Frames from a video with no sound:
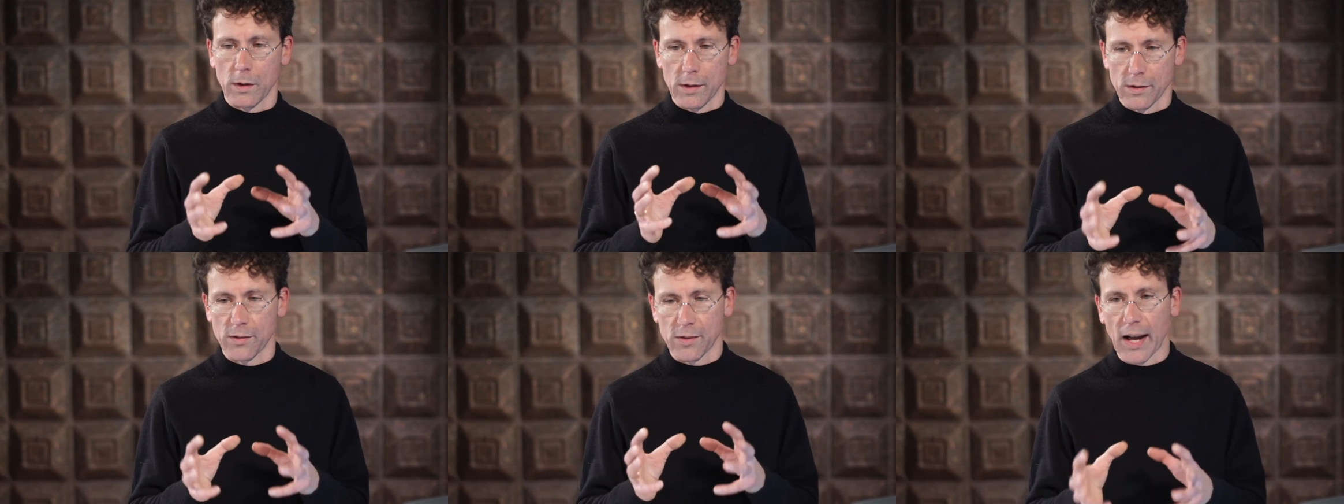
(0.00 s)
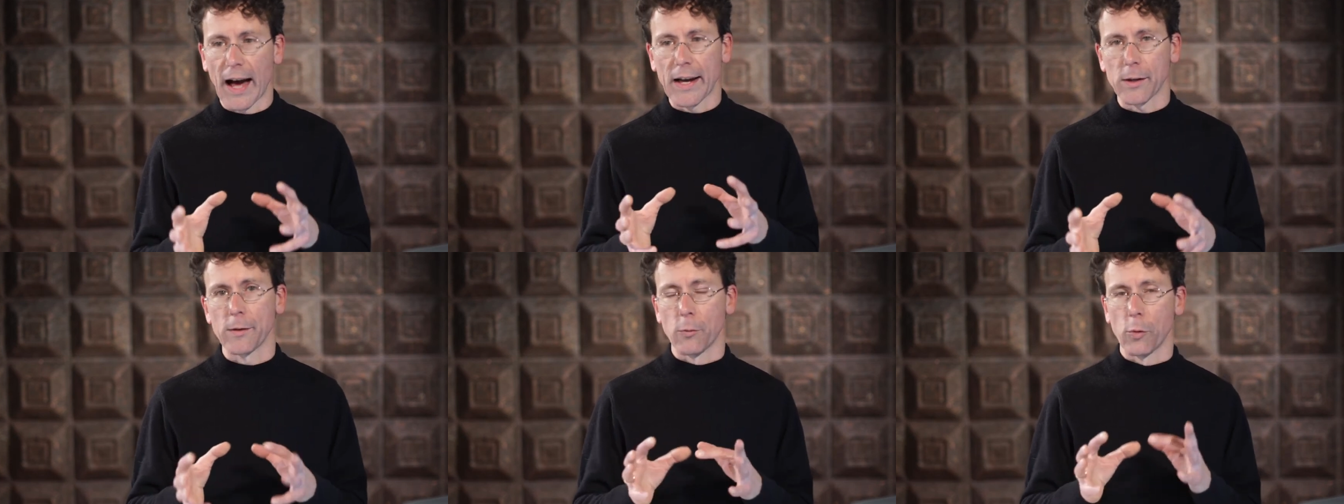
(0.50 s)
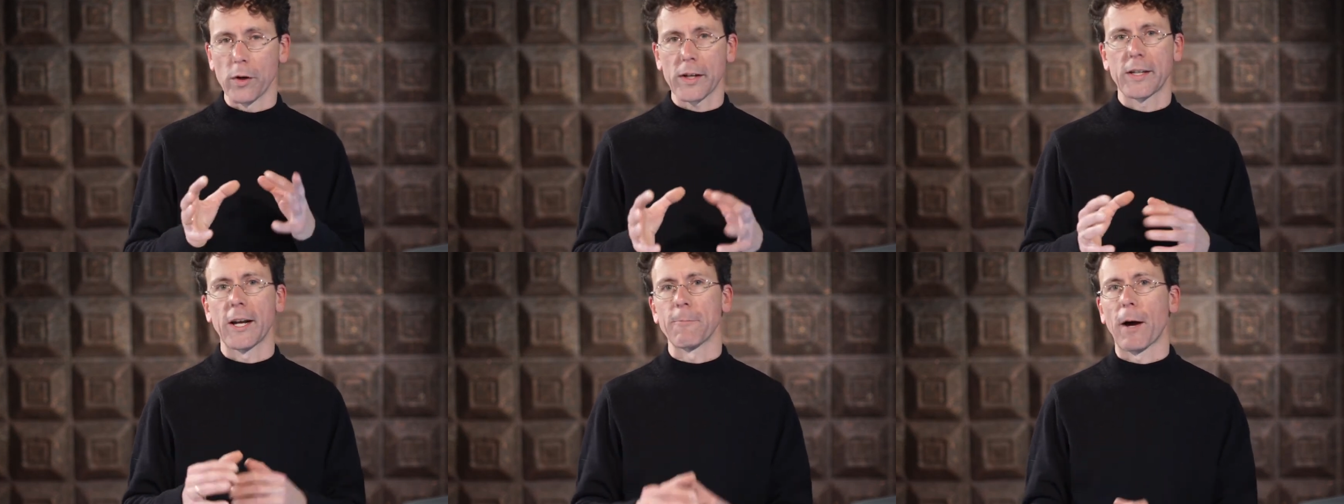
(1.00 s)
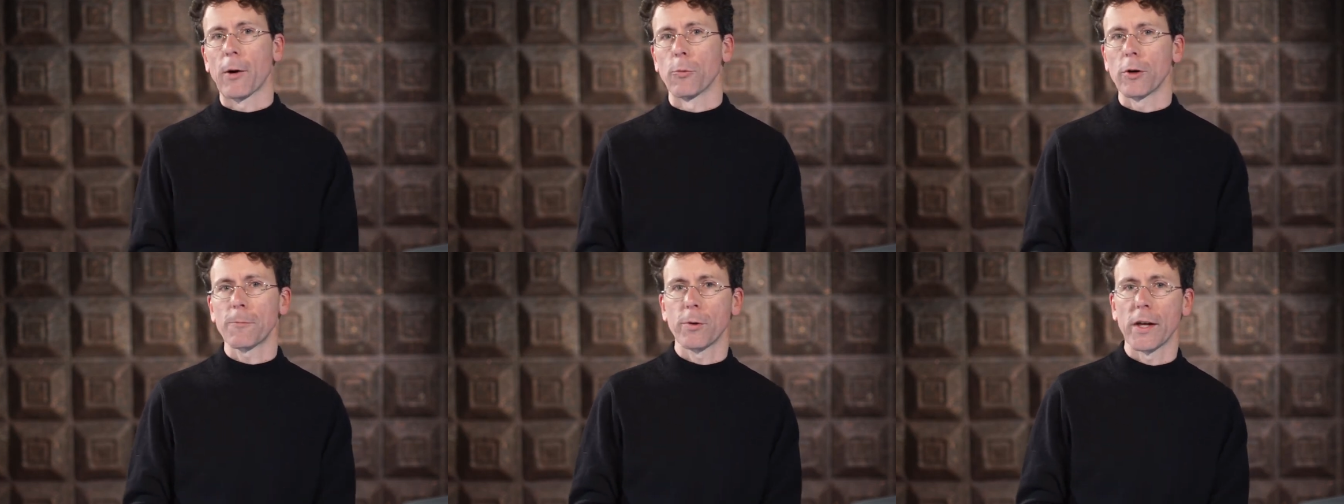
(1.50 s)
style of work and in my
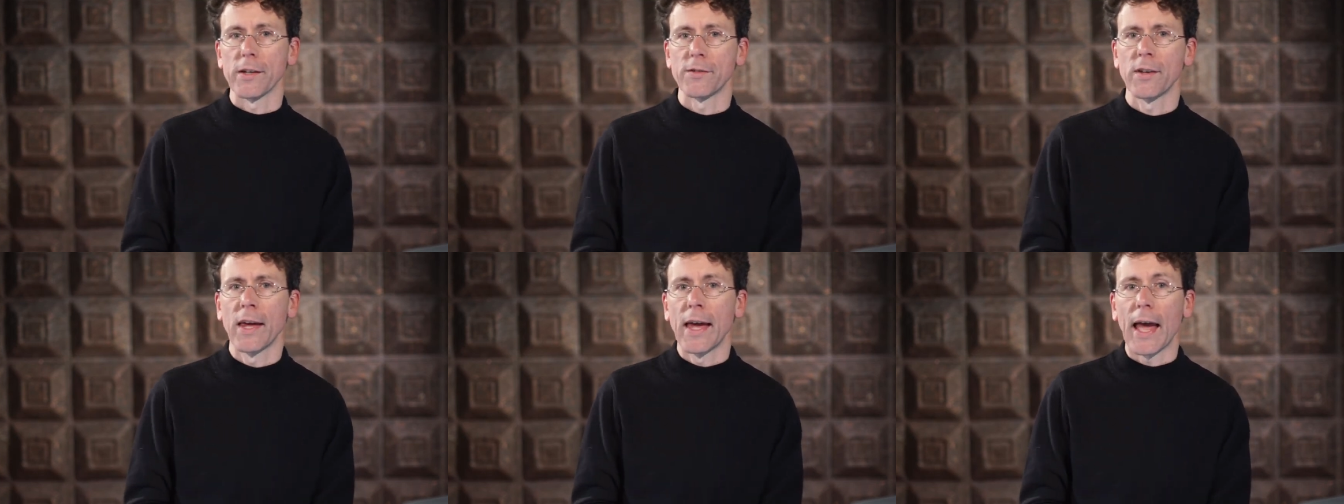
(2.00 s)
workplace,